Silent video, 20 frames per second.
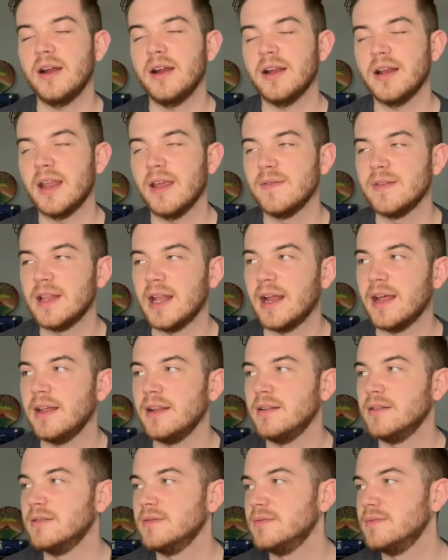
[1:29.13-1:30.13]
And given that I
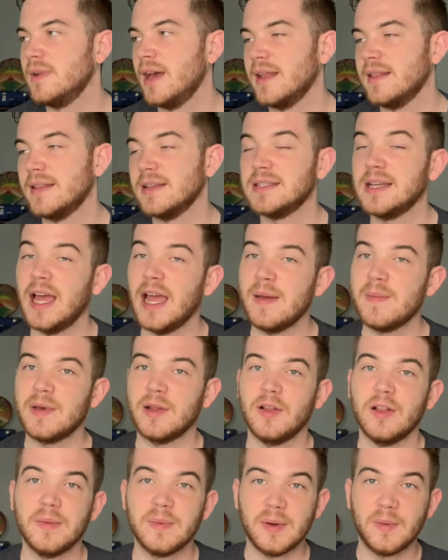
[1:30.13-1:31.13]
at the time had
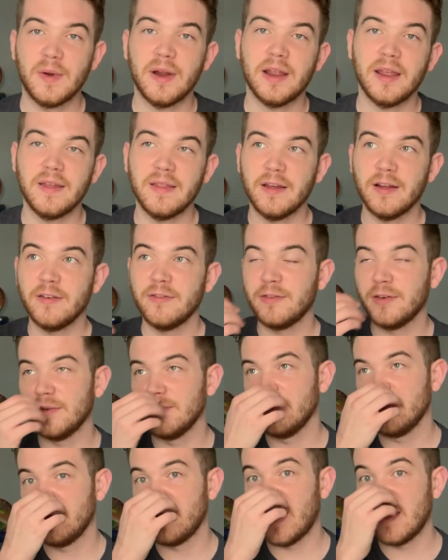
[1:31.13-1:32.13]
only been working there for
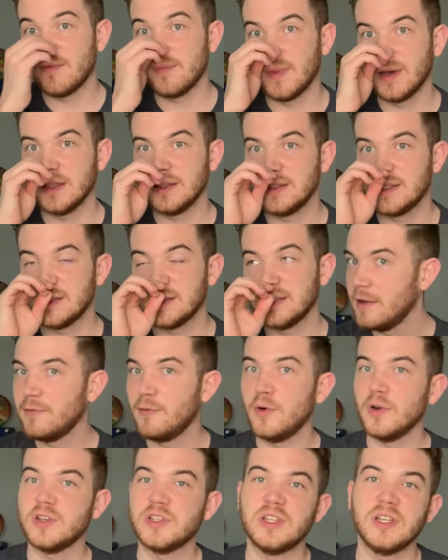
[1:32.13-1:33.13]
5 months,
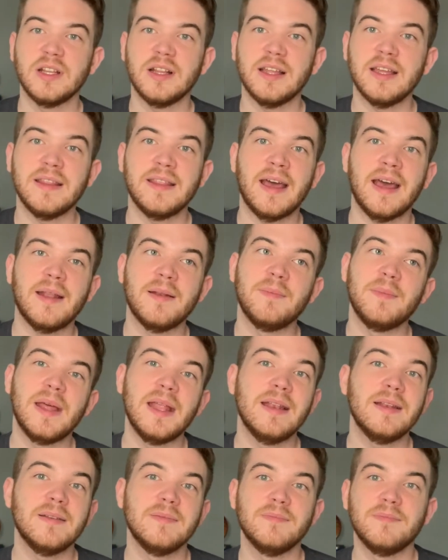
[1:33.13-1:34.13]
fortunately that
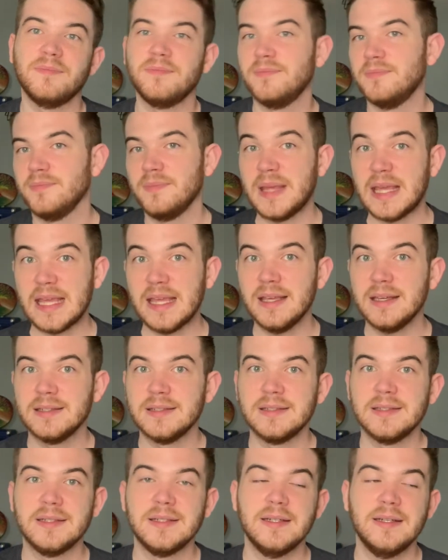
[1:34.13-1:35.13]
meant me
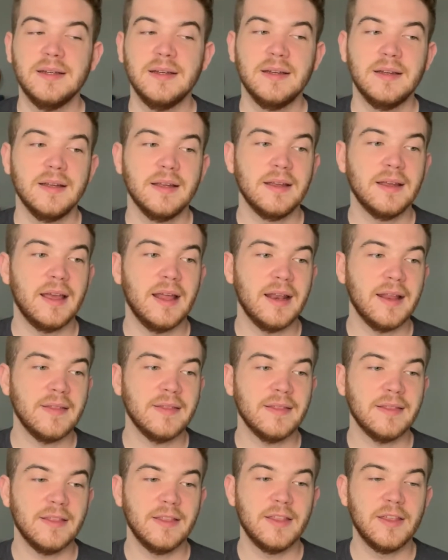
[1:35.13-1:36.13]

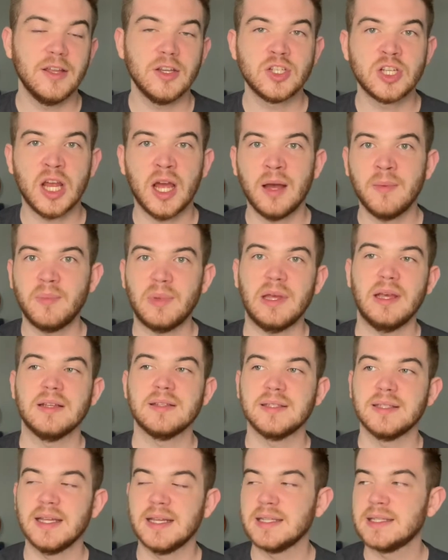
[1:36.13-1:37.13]
getting the chop,
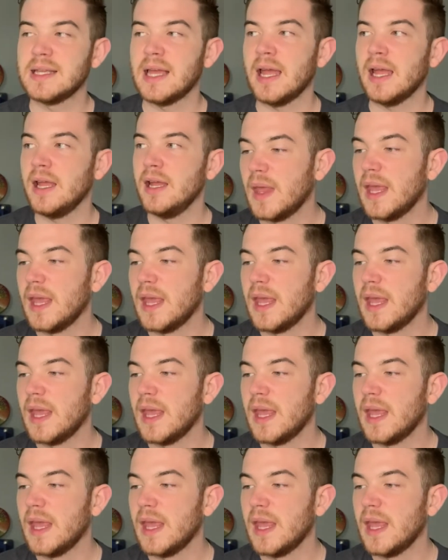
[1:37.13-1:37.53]
as they say.